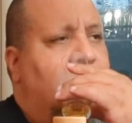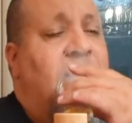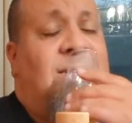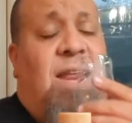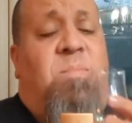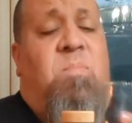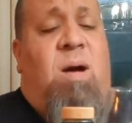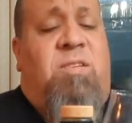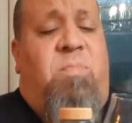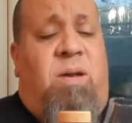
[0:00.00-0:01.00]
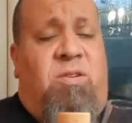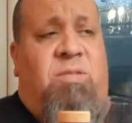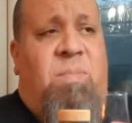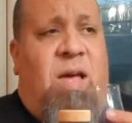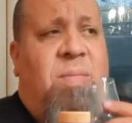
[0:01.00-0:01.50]
That's got a much better
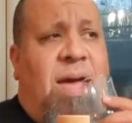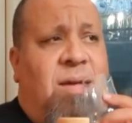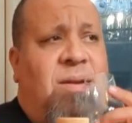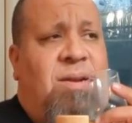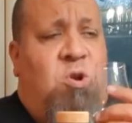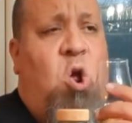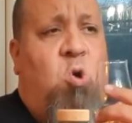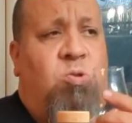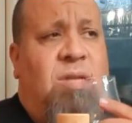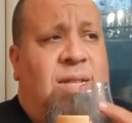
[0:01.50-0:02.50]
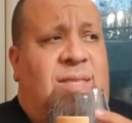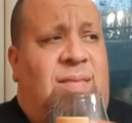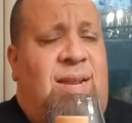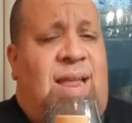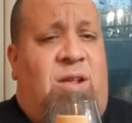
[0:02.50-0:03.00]
smell now. The nose
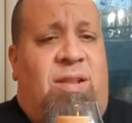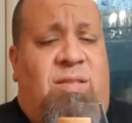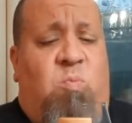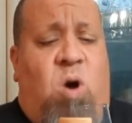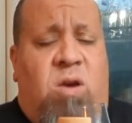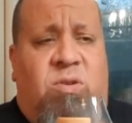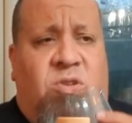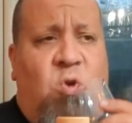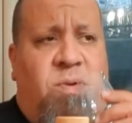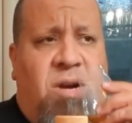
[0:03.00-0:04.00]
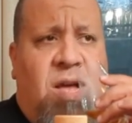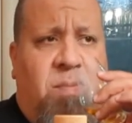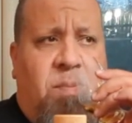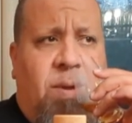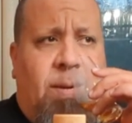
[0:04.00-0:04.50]
that now that the water has opened it
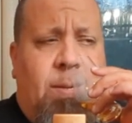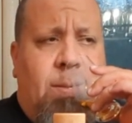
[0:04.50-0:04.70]
up a bit.